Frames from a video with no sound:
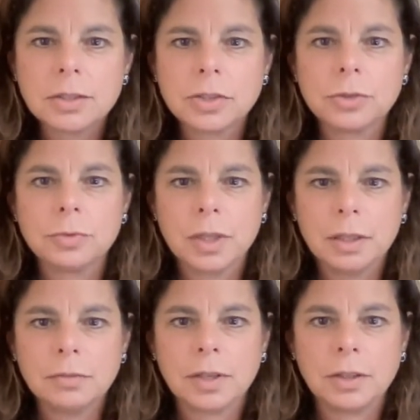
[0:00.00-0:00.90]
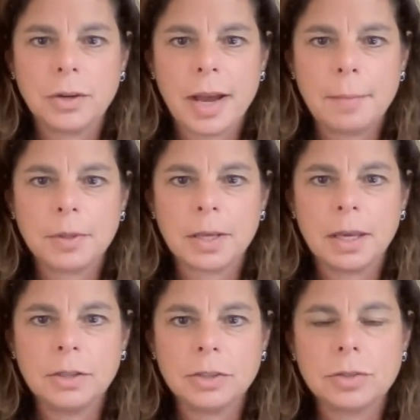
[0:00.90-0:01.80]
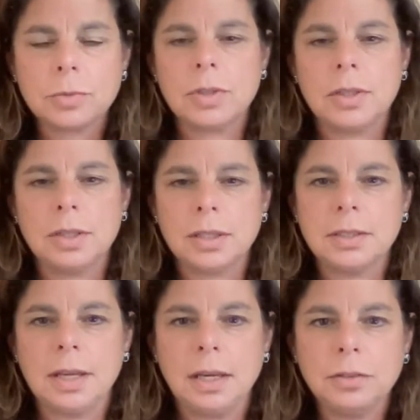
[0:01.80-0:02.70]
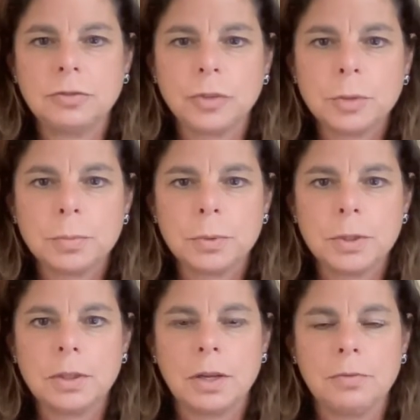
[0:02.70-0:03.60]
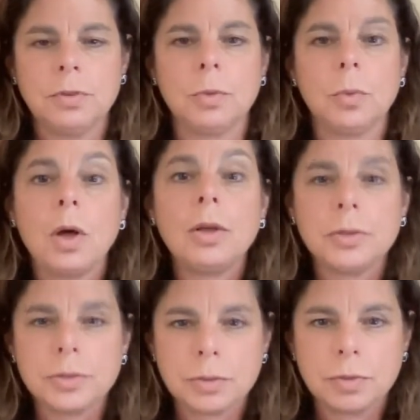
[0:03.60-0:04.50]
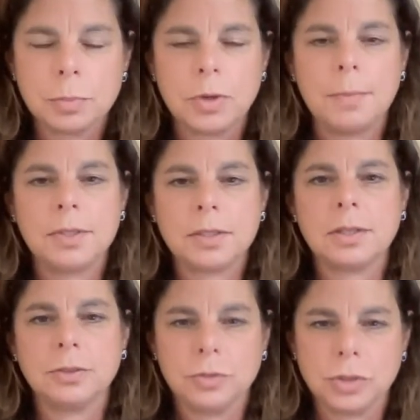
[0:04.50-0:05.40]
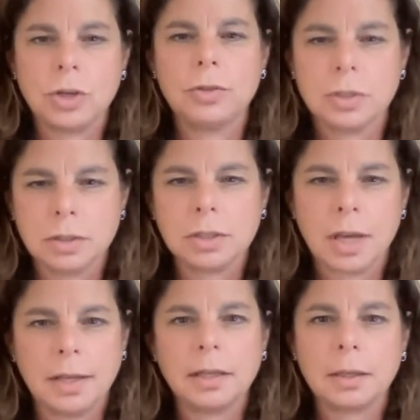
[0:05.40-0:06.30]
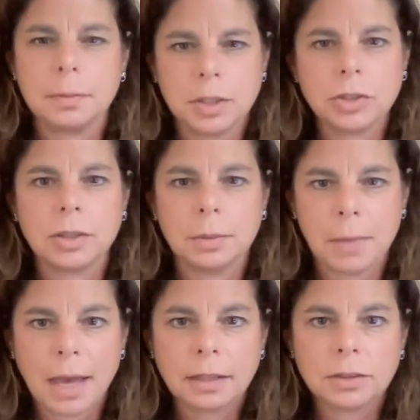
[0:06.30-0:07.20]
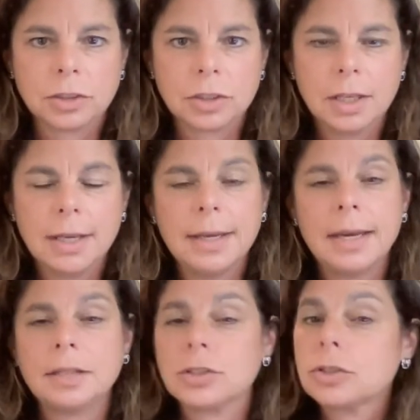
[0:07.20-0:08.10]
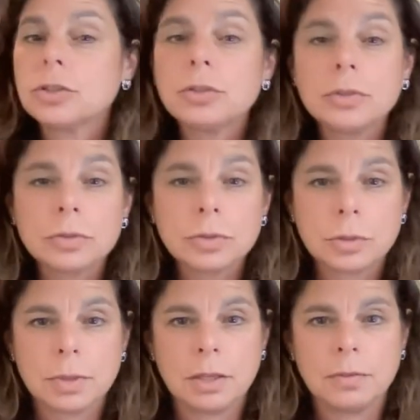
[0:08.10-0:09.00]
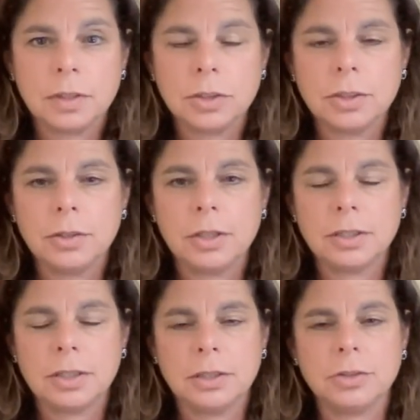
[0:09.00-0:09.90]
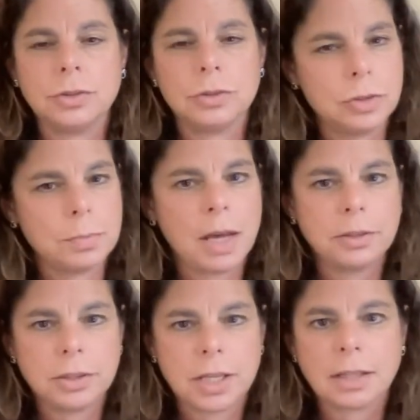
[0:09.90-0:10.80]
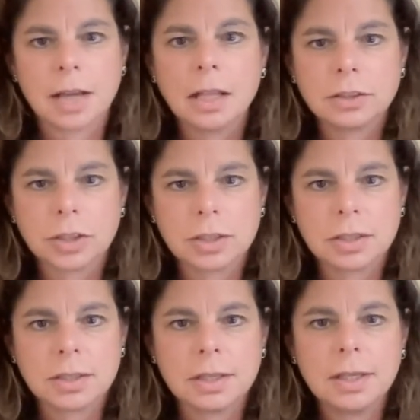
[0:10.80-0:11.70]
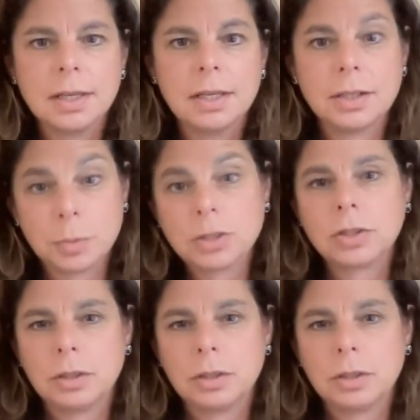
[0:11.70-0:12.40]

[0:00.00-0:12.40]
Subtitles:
to reinvent your applications within the contained footprint of the walls of the premise that you've chosen to kind of commission and manage. And it's a huge amount of engineering to introduce modern technologies, especially